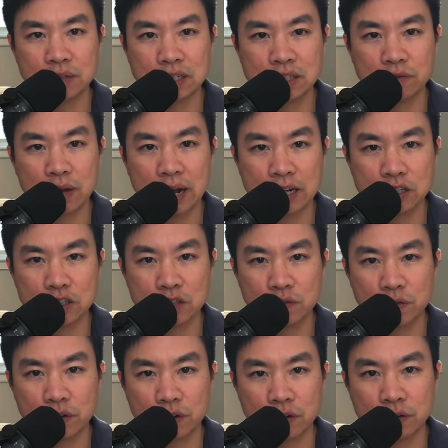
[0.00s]
risk factors
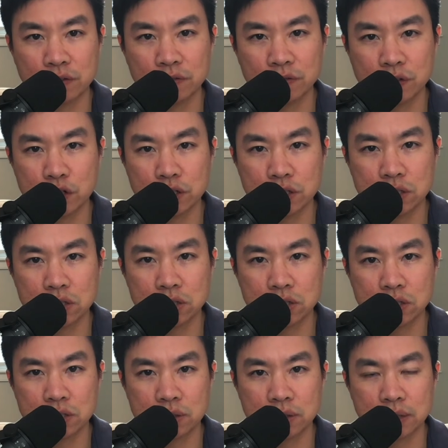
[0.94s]
for fusion
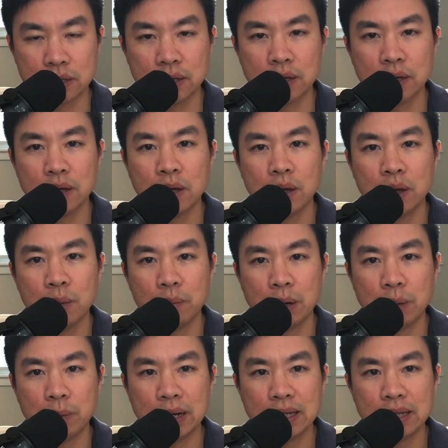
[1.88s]
surgery.
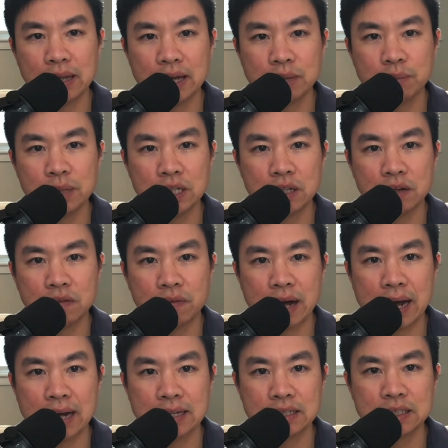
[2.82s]
But what led me to
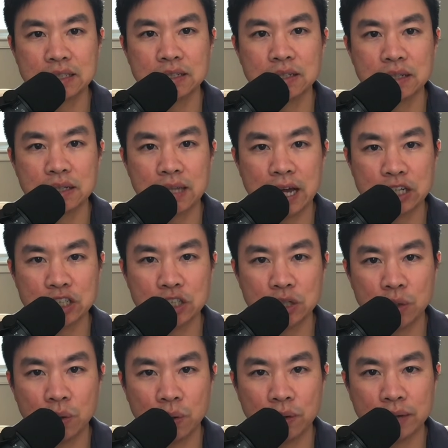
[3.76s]
advise that she
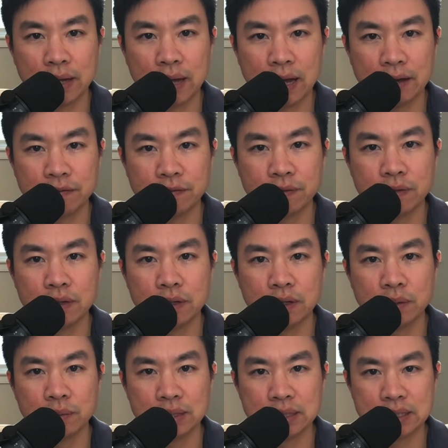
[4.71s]
hold off
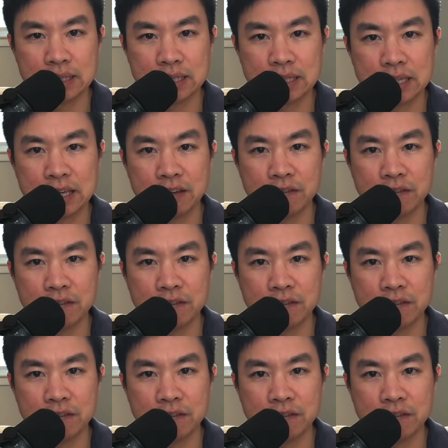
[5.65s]
was this key